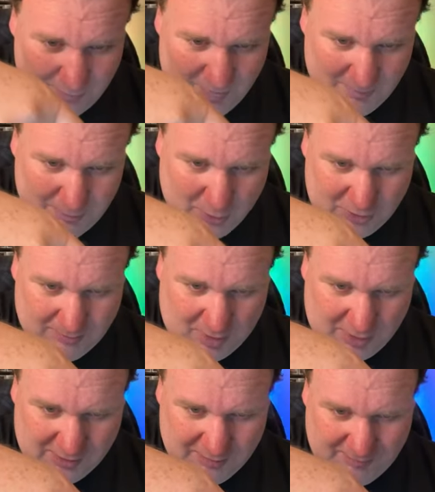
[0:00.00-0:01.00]

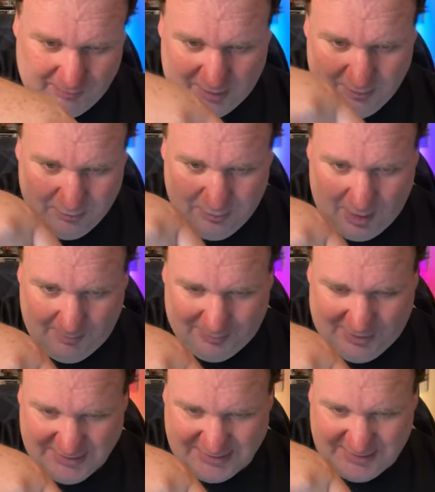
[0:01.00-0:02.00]
bookmark button, a
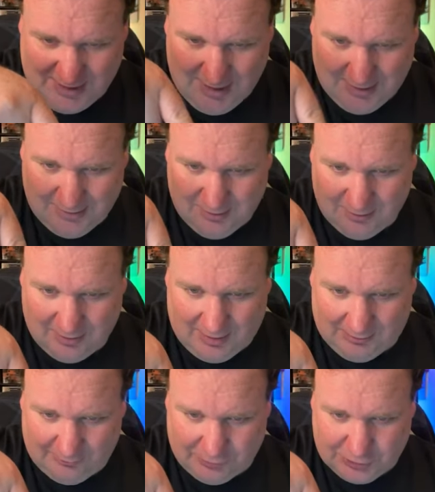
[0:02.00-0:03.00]
plus sign, a
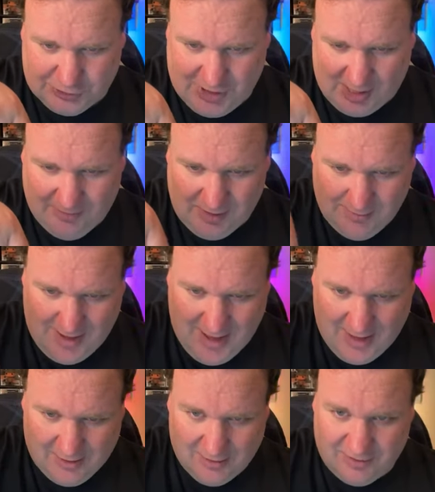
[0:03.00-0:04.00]
little shopping
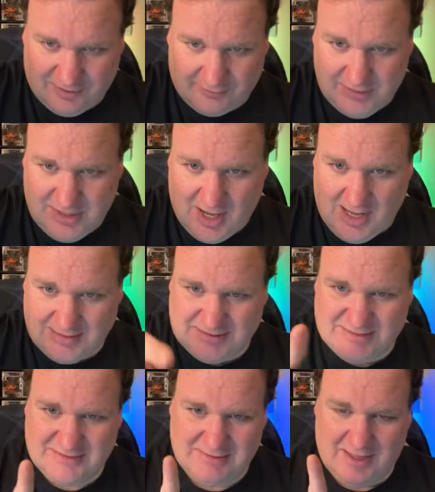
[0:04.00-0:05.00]
bag, 3
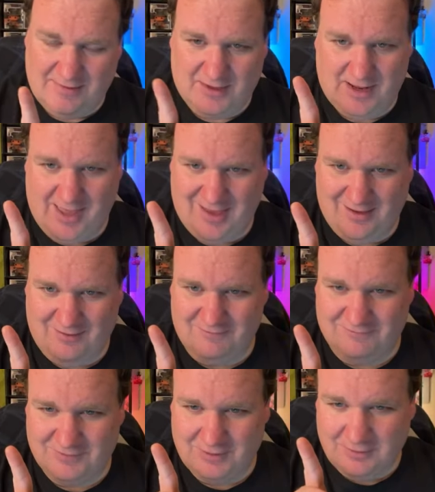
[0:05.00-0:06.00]
dots, and then I
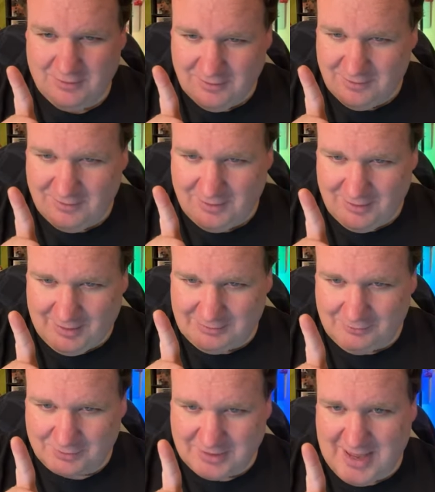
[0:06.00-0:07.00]
have a
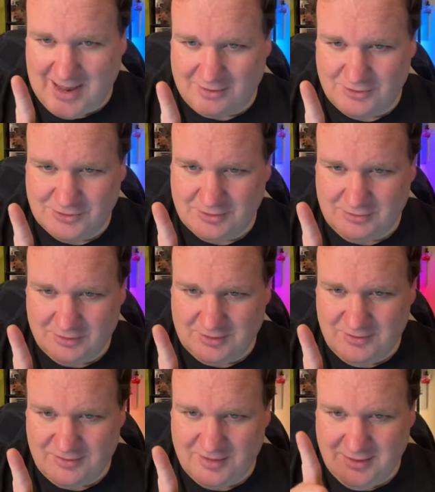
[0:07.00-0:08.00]
little calendar
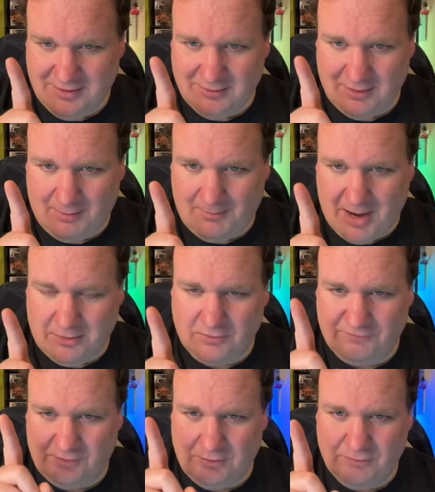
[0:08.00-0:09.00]
looking thing, a
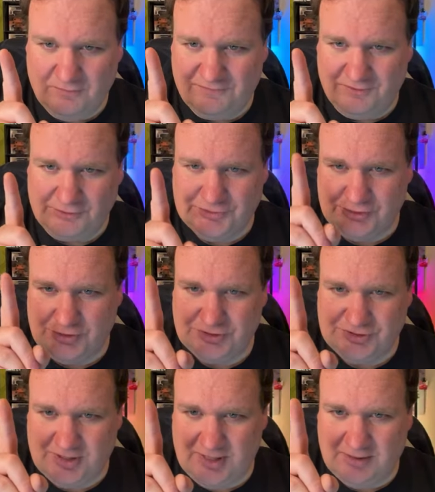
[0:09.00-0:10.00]
microphone,
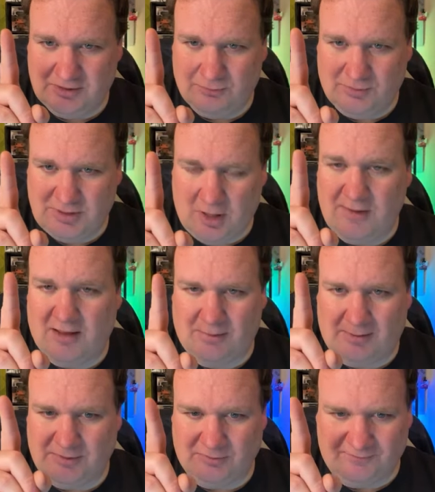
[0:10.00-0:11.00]
filters, and what? Oh, that
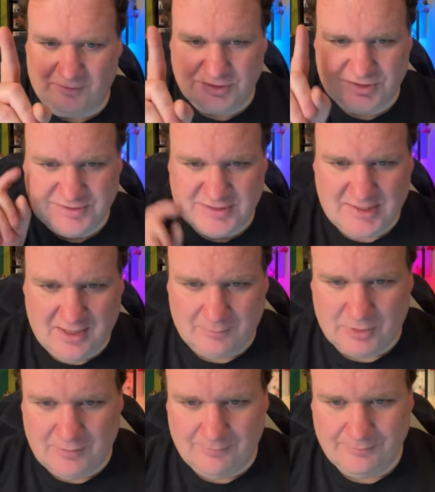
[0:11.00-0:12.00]
probably reverses the camera.